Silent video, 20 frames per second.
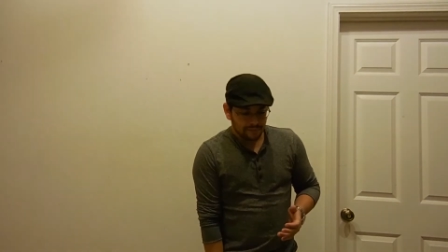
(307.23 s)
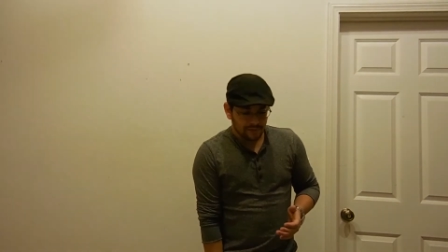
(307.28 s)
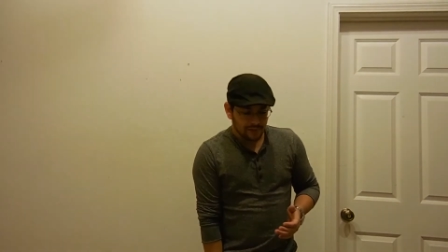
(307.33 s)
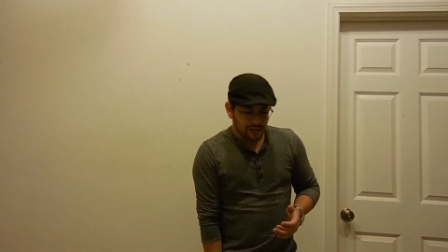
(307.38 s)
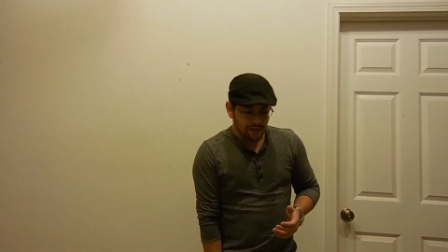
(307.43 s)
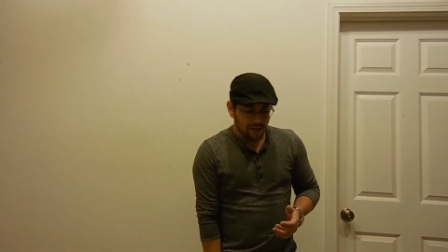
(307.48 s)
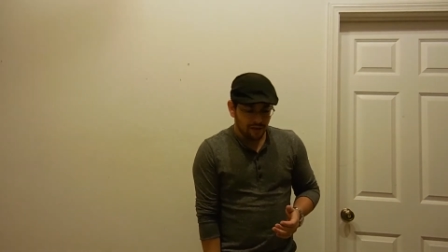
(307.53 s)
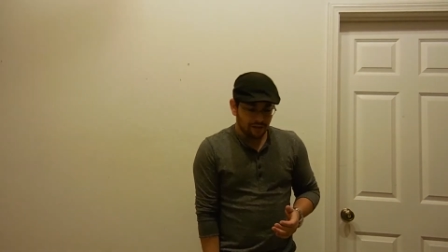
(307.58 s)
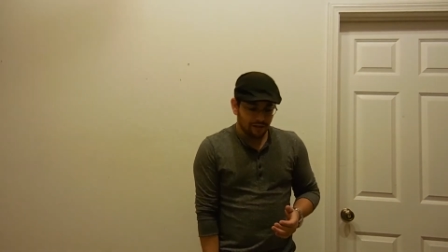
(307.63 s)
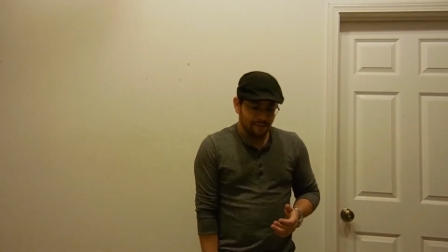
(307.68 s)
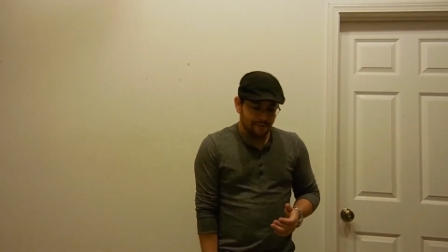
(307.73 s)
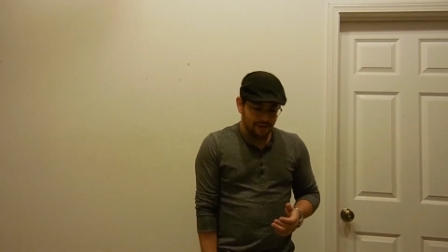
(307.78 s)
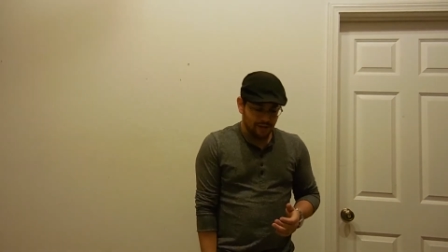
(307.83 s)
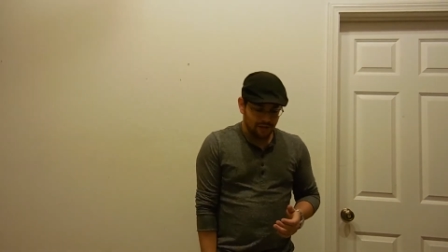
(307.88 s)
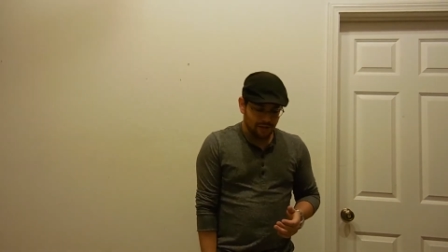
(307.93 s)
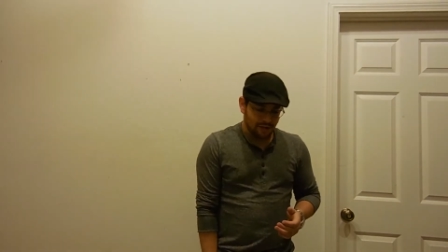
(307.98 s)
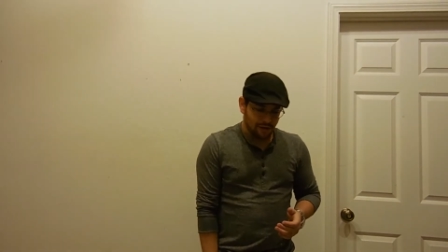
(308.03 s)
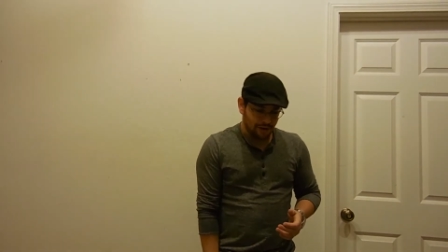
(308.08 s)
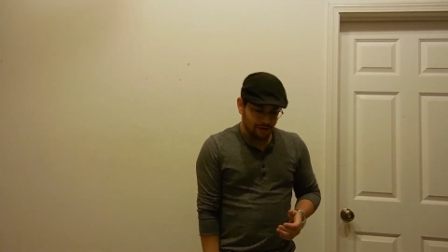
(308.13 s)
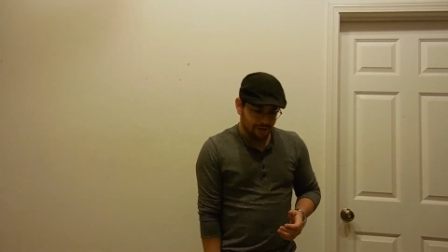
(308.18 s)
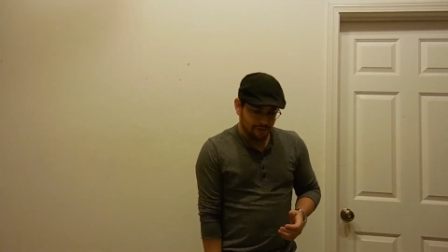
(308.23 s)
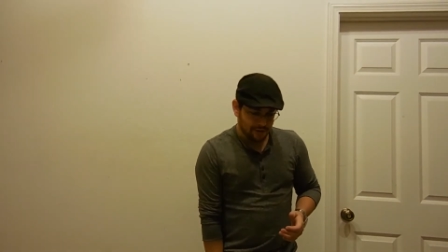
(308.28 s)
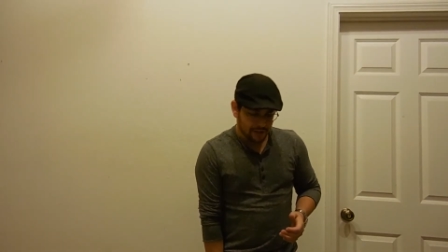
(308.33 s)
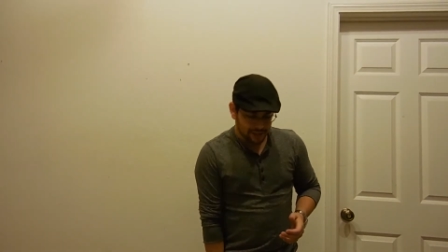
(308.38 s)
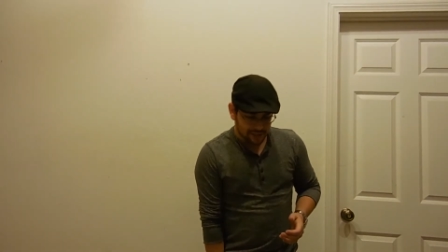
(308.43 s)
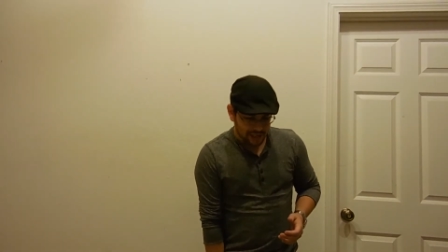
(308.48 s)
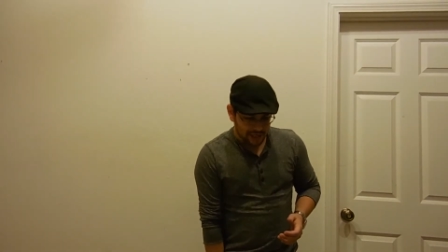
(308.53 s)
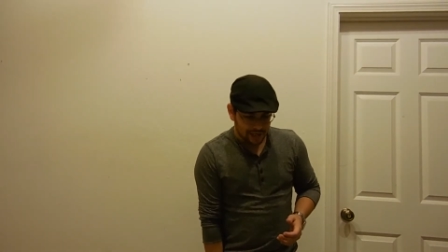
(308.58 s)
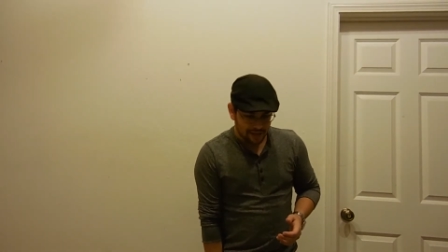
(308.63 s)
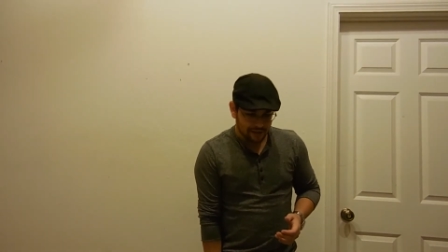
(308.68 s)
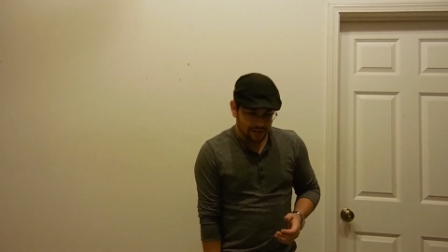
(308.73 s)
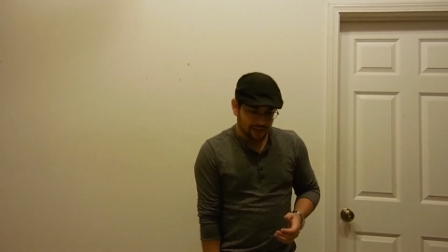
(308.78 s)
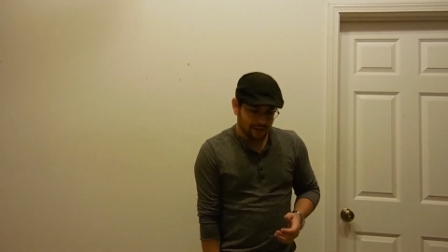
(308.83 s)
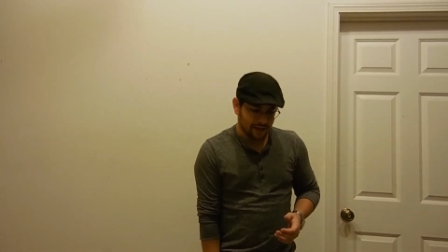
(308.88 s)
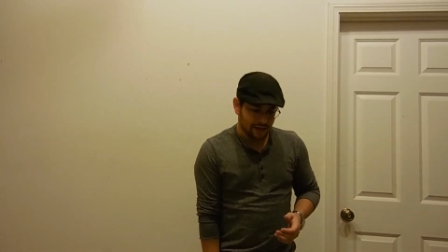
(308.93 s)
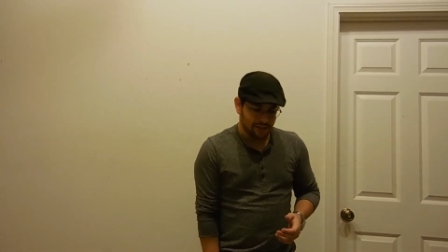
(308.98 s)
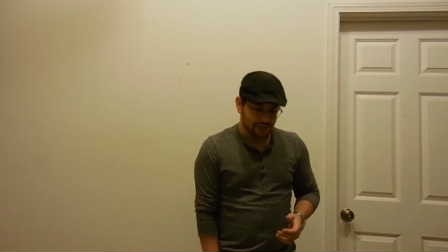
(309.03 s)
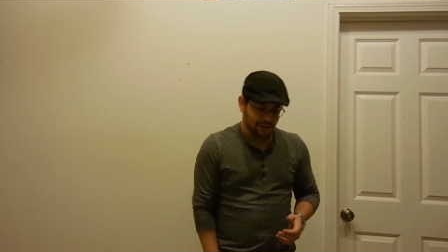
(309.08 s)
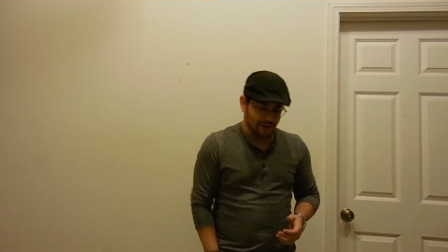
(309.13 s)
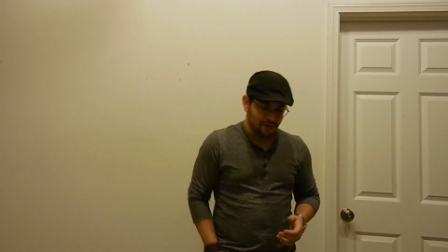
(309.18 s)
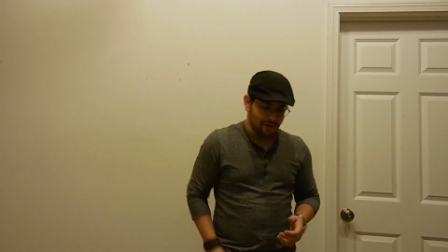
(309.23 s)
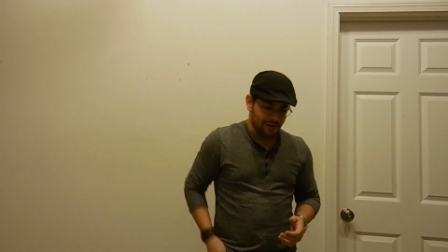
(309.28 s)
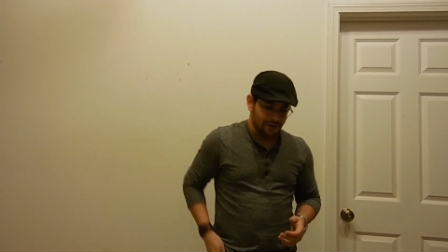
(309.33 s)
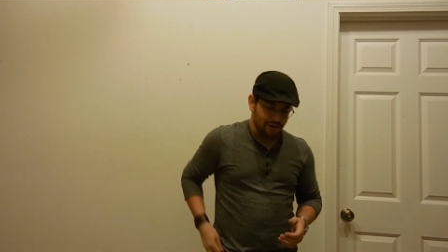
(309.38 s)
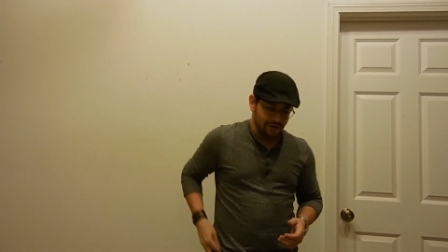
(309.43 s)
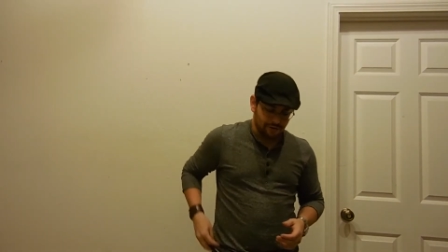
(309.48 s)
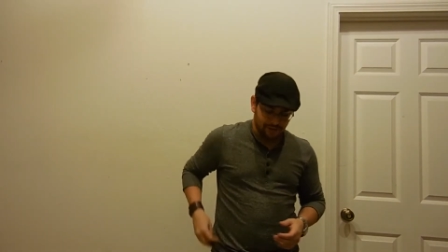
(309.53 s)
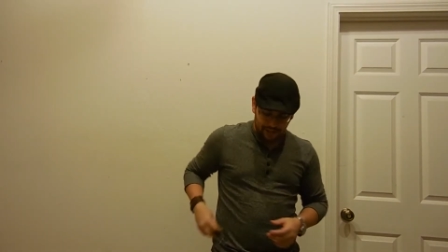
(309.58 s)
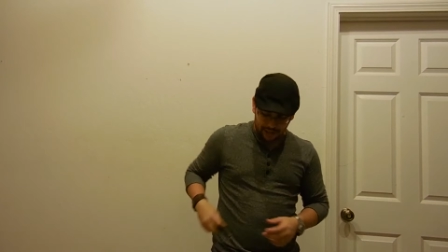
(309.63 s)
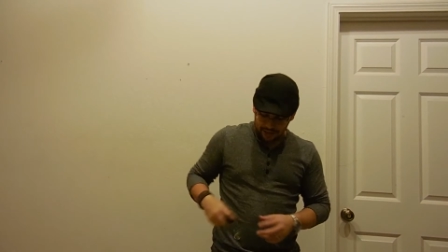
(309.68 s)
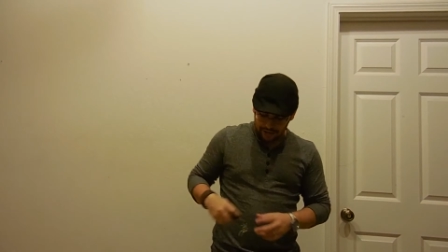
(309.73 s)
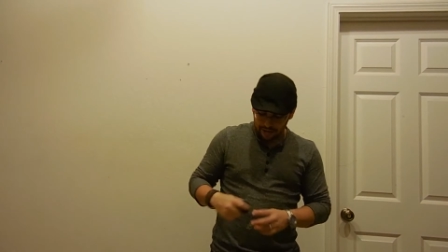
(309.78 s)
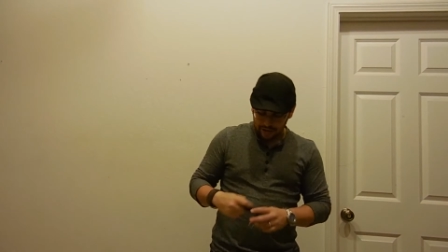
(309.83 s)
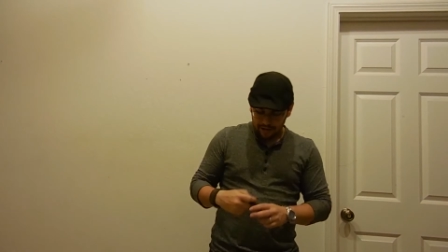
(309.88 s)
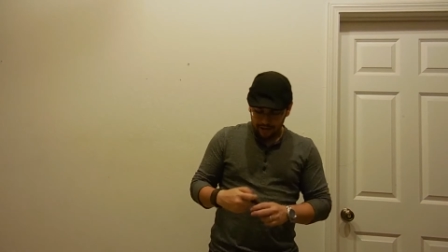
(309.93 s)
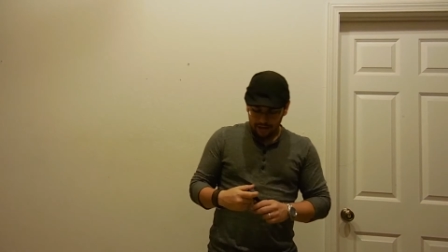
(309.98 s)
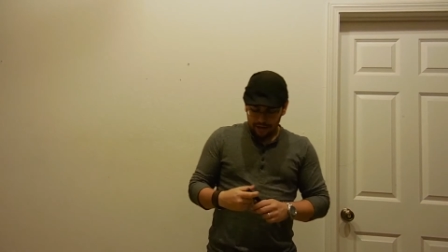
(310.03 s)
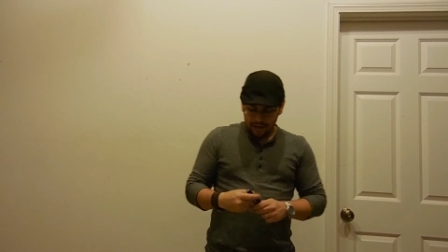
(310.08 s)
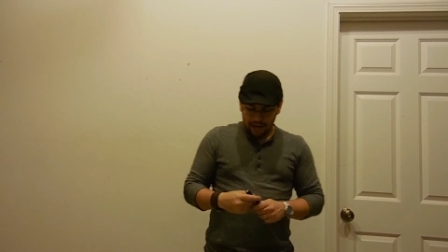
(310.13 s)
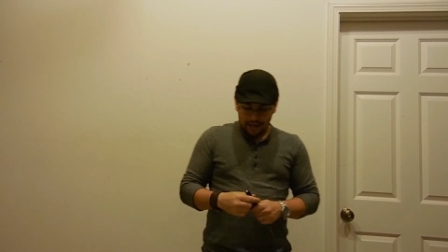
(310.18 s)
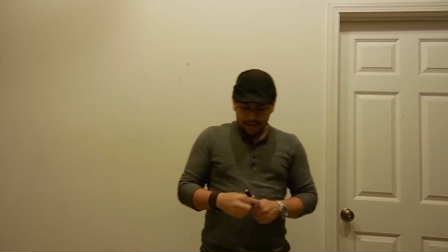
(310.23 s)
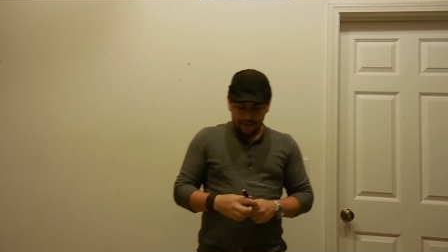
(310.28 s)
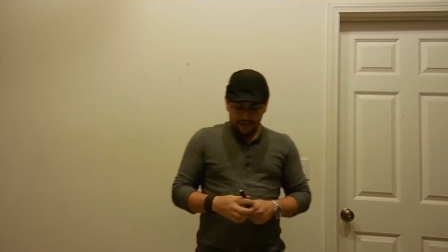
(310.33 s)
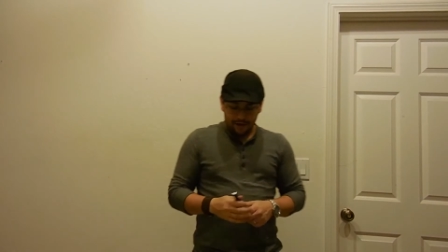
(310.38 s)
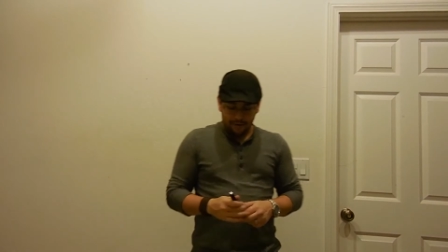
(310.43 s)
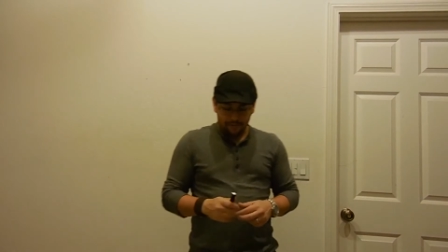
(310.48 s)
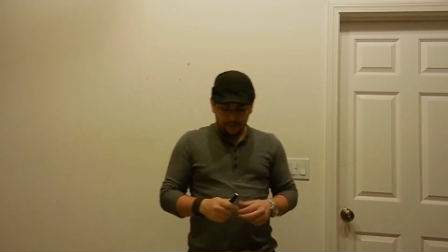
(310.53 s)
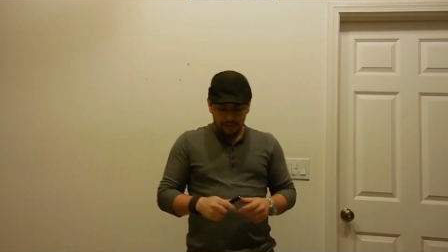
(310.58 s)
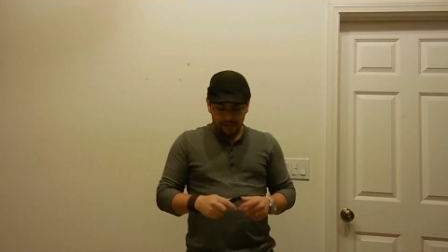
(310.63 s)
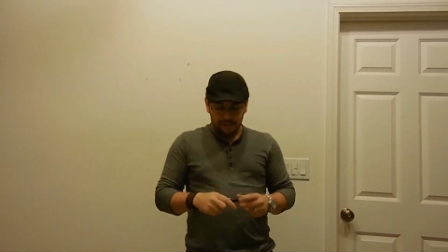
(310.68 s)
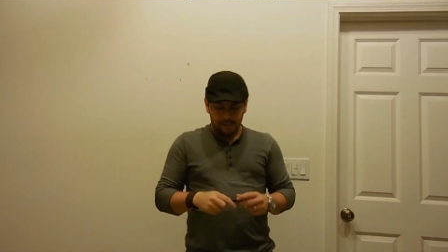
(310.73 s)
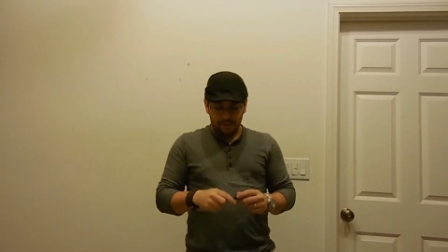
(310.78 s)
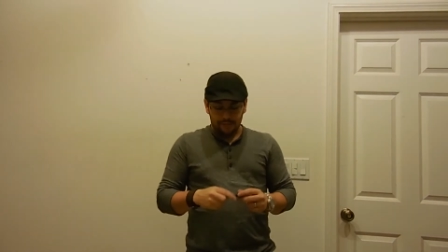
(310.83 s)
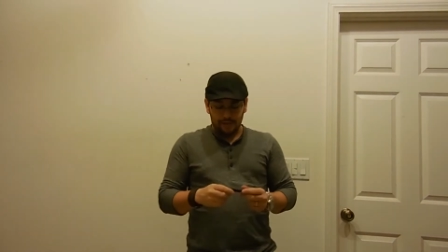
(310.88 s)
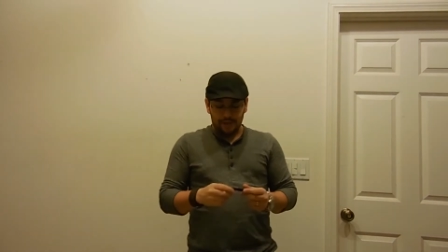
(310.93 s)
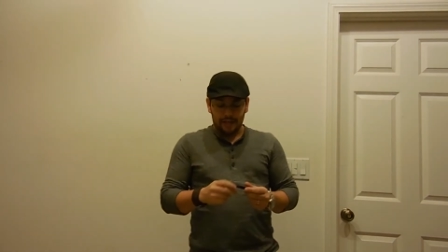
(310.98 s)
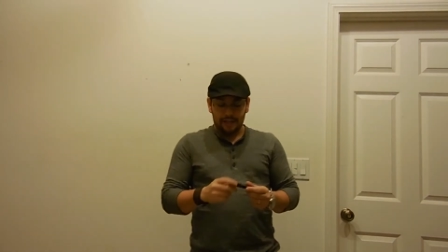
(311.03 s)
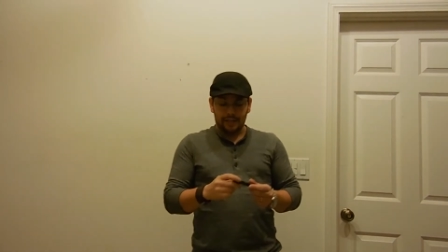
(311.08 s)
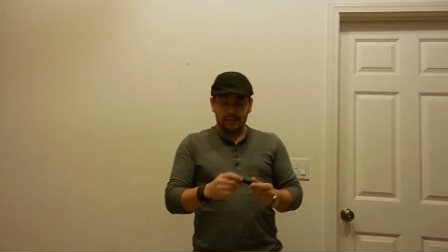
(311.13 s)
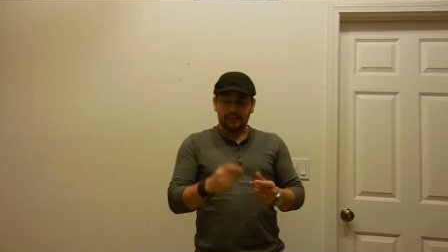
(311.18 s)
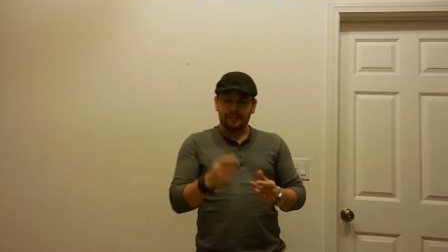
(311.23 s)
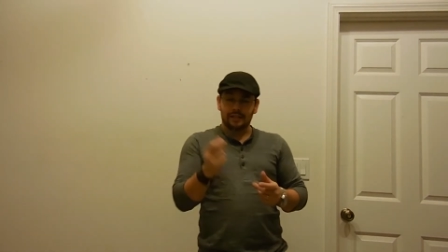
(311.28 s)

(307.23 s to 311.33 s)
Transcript: let me show you the second thing that I started using, and that was something like this.